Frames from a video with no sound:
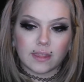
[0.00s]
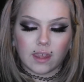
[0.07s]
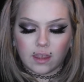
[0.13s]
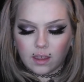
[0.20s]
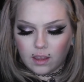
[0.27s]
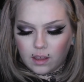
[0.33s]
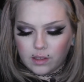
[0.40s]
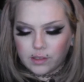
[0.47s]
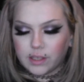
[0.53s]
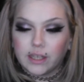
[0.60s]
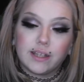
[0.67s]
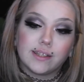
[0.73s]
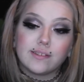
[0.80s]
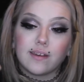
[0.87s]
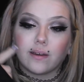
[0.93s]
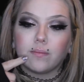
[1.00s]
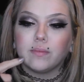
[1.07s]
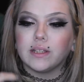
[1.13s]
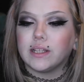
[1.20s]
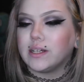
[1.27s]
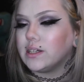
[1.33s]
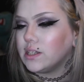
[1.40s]
Okay, so I got my
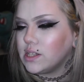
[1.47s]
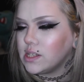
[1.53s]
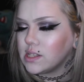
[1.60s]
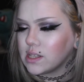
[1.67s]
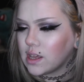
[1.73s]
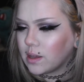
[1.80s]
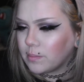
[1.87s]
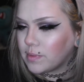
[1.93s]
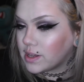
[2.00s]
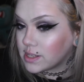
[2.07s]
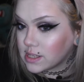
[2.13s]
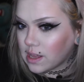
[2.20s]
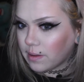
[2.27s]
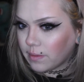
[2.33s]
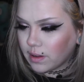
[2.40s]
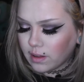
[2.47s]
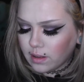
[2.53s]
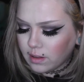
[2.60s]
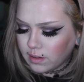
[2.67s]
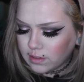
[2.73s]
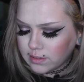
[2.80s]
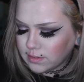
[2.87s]
lashes and mascara on.
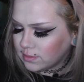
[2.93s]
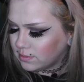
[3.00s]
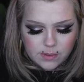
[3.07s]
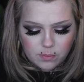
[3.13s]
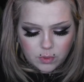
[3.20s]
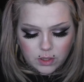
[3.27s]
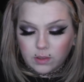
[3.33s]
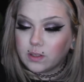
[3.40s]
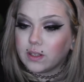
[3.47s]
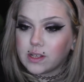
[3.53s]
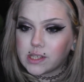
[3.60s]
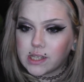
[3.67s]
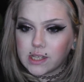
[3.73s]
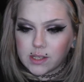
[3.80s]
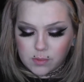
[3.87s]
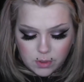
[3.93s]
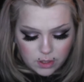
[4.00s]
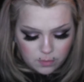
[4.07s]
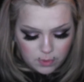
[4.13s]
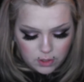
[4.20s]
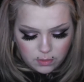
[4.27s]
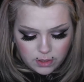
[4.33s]
The last things we're gonna be
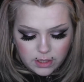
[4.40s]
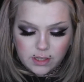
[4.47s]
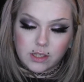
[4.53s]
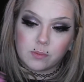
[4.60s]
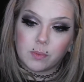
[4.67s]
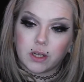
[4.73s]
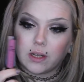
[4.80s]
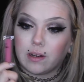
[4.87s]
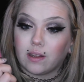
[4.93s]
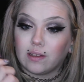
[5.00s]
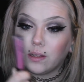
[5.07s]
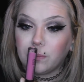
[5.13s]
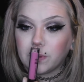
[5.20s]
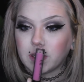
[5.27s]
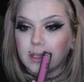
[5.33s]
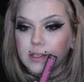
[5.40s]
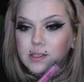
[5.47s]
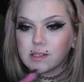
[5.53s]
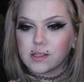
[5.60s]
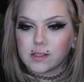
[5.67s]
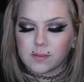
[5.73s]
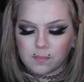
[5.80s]
doing is putting on lip gloss.
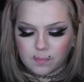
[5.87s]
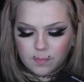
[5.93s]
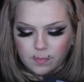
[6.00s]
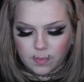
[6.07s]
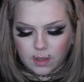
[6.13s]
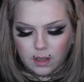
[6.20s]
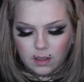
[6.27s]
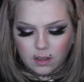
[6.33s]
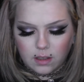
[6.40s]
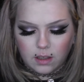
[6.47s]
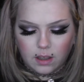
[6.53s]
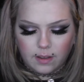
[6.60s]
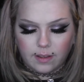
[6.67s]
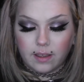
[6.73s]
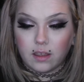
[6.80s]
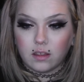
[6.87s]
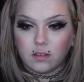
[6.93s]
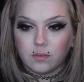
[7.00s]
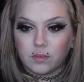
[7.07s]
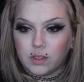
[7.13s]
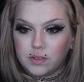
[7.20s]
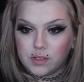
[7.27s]
I've
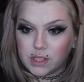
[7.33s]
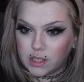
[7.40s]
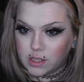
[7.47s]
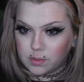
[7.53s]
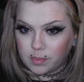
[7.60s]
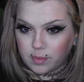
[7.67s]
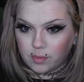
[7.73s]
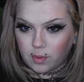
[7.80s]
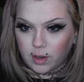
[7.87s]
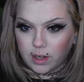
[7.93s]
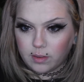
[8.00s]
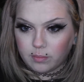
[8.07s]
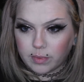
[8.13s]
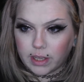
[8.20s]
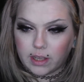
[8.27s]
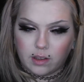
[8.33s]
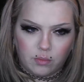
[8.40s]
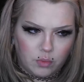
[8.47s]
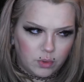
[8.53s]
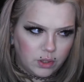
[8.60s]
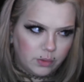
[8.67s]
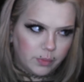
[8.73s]
used these before. I have only
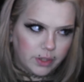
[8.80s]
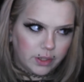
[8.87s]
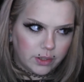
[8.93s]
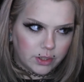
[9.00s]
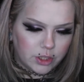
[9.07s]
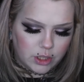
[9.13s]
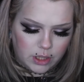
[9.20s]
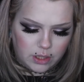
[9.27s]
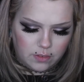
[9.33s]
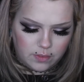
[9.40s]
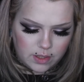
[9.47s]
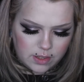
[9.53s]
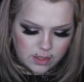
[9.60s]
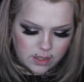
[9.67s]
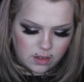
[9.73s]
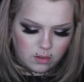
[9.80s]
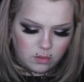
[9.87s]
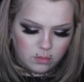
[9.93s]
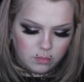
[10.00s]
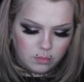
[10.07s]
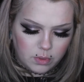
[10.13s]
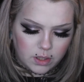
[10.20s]
one other shade of these at home,
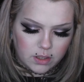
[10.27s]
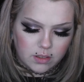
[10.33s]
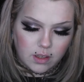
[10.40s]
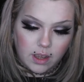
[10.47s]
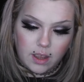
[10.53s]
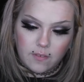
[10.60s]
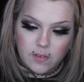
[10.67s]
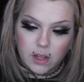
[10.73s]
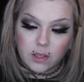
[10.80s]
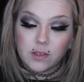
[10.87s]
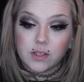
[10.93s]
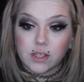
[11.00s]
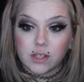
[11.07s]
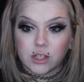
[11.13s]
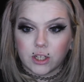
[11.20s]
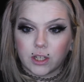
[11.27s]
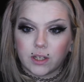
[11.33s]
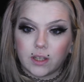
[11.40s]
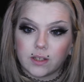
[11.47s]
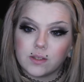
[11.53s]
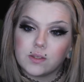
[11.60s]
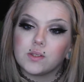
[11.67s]
but I have not used this shade yet,
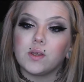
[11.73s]
so